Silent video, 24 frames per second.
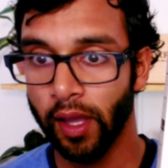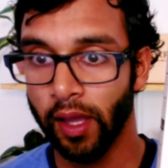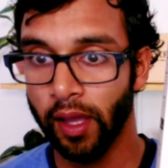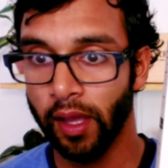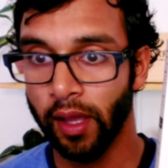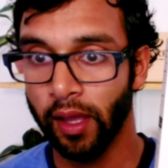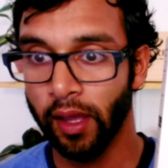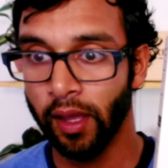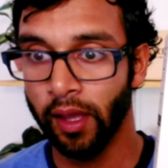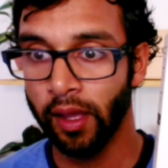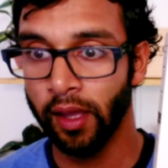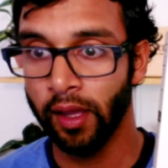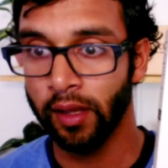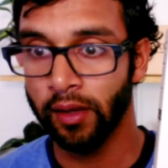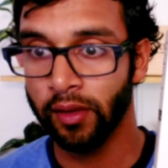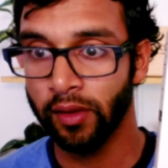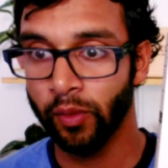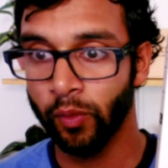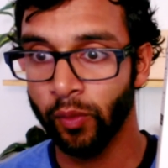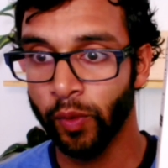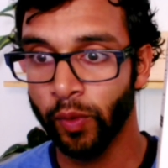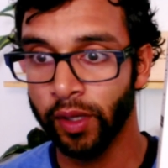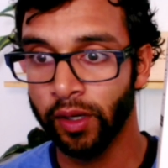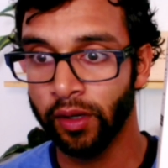And
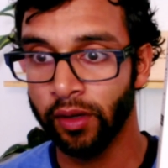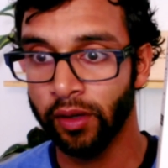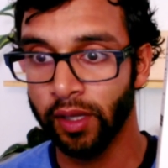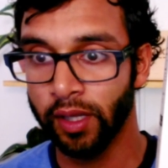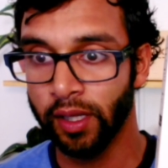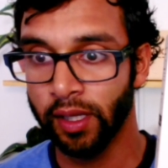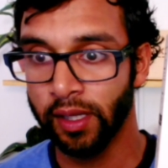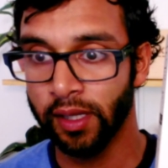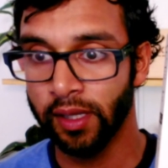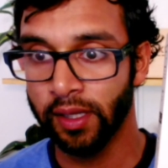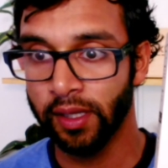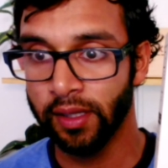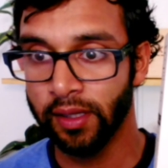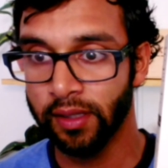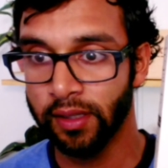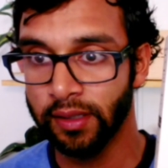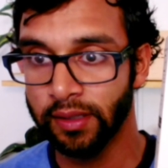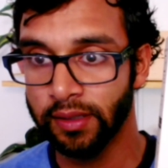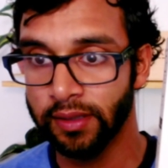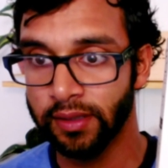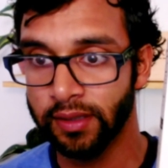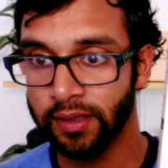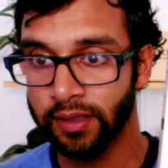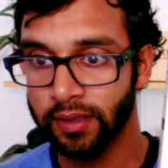the winner
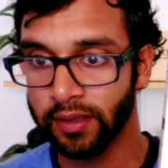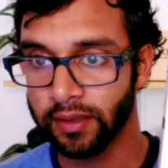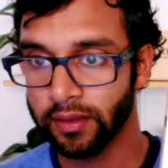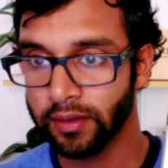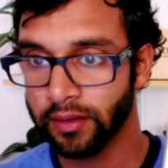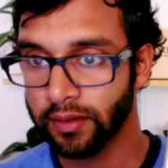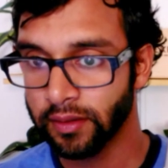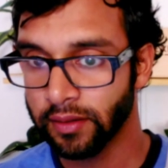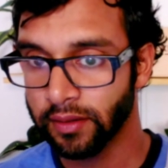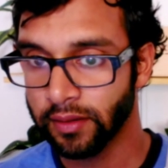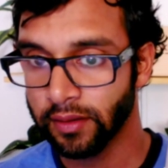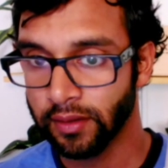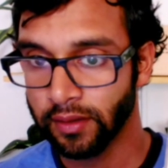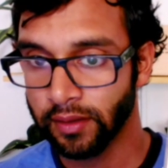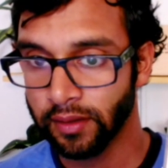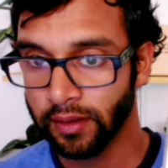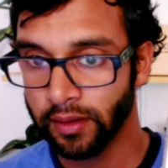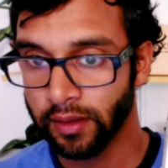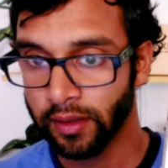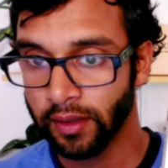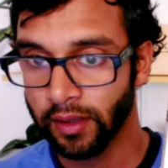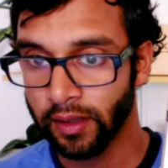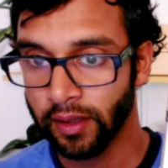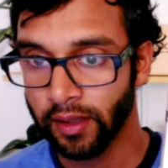is
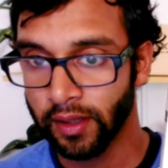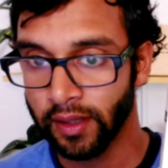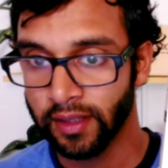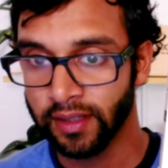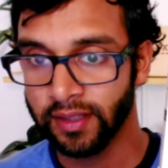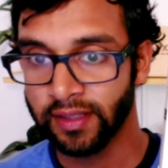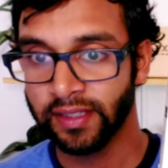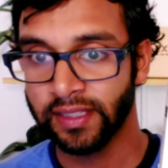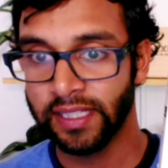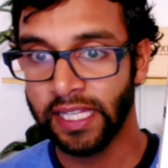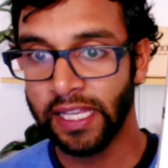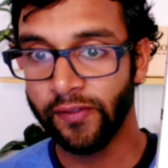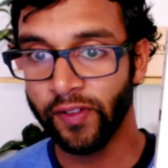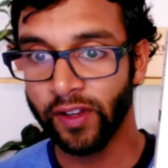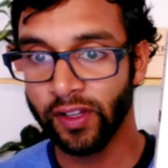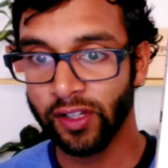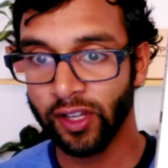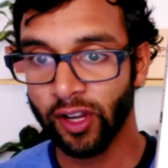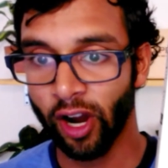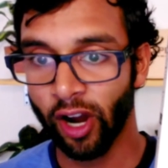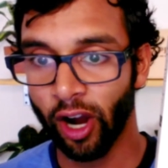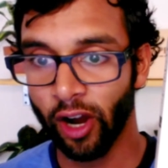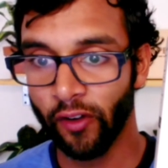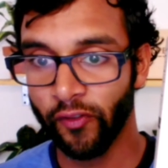
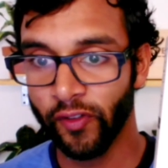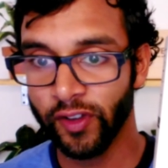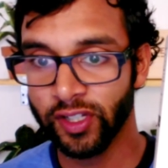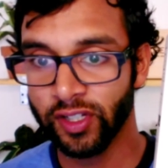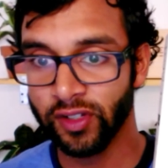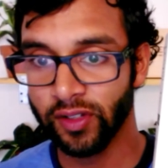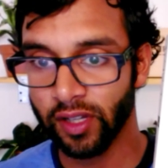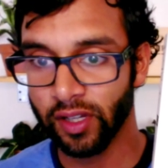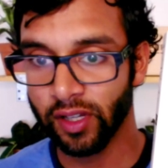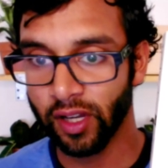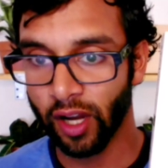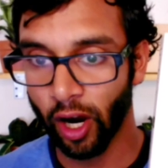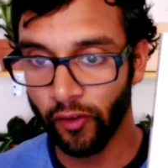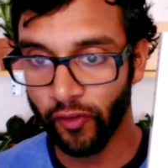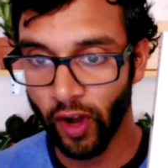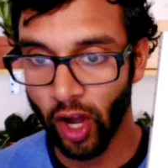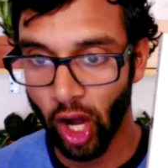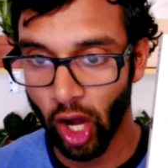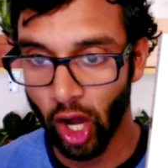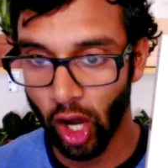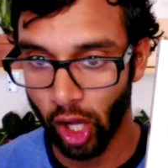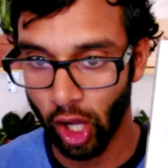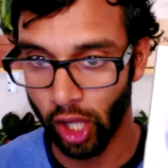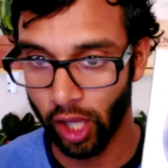Stephen
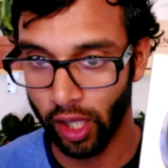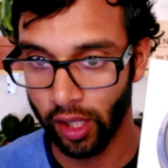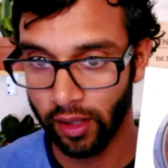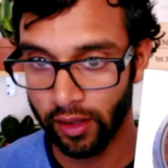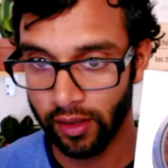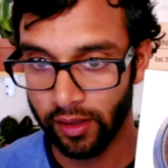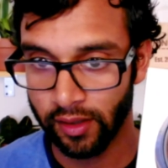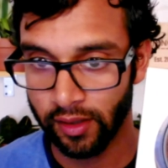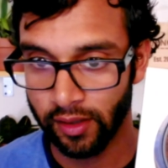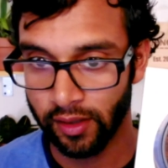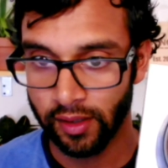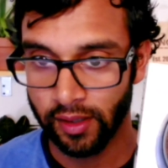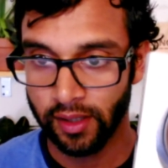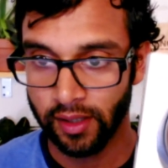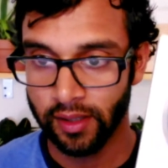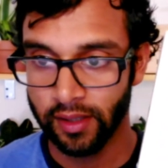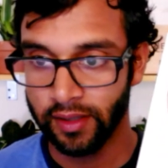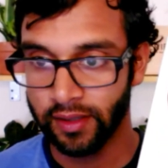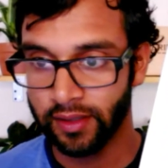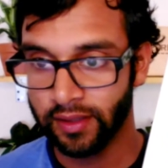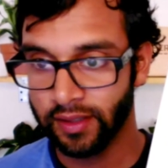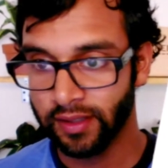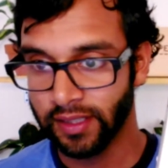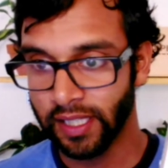Carvajal.
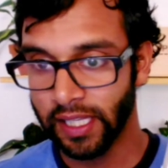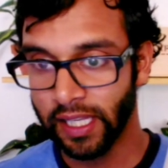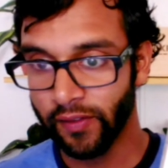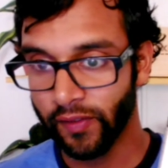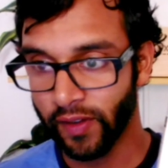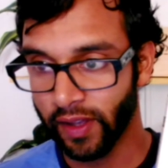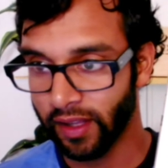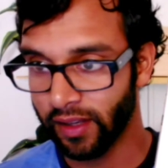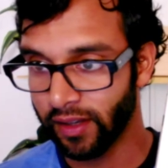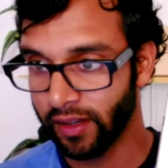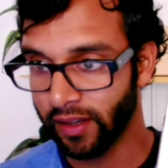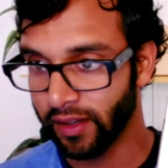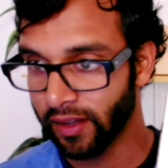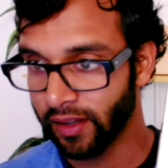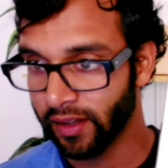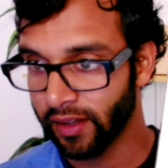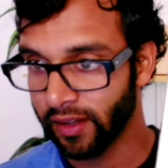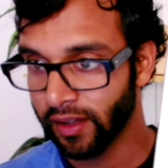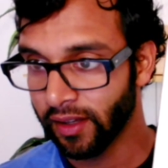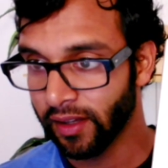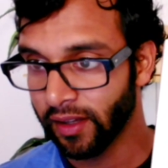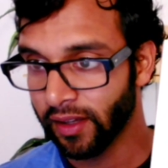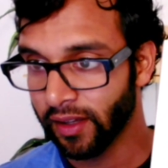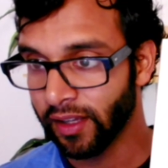Stephen.
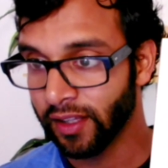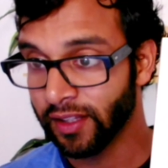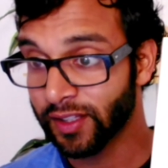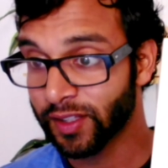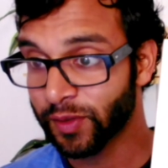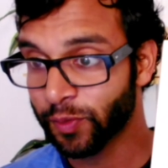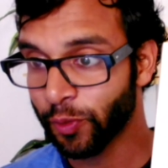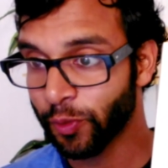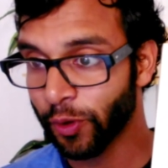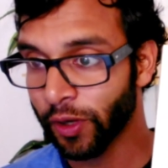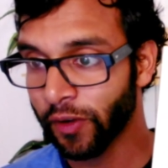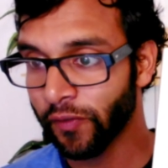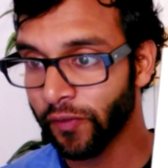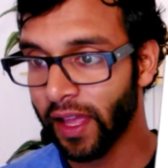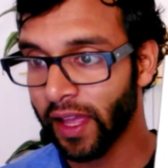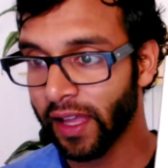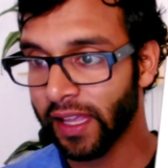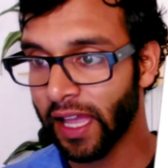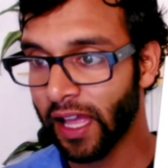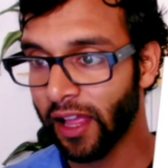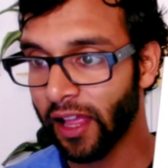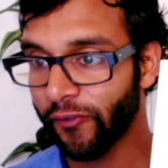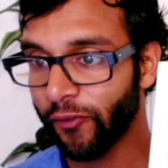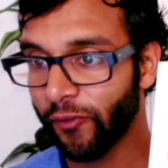In Spring Valley,
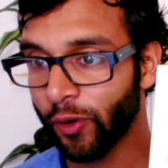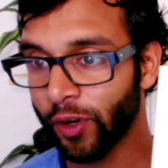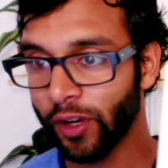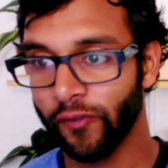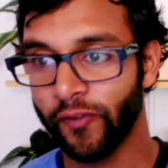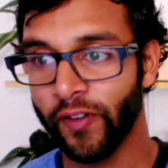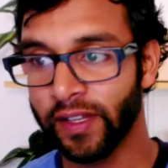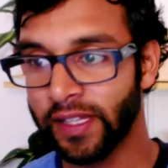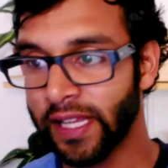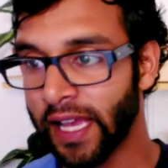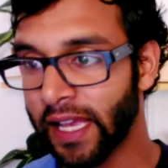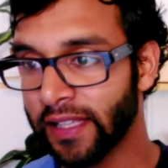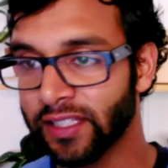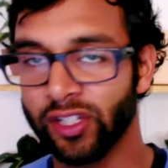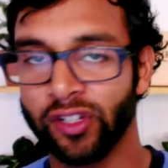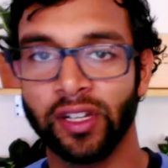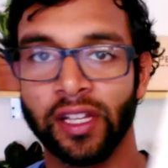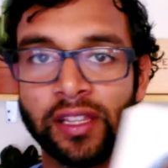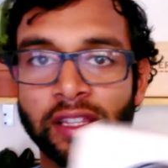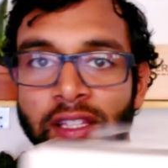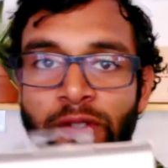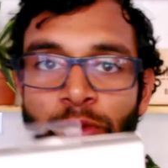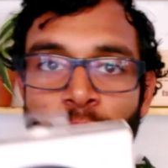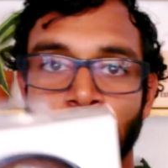California. Fantastic. You're
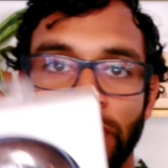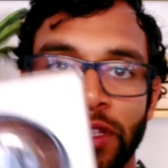going to get this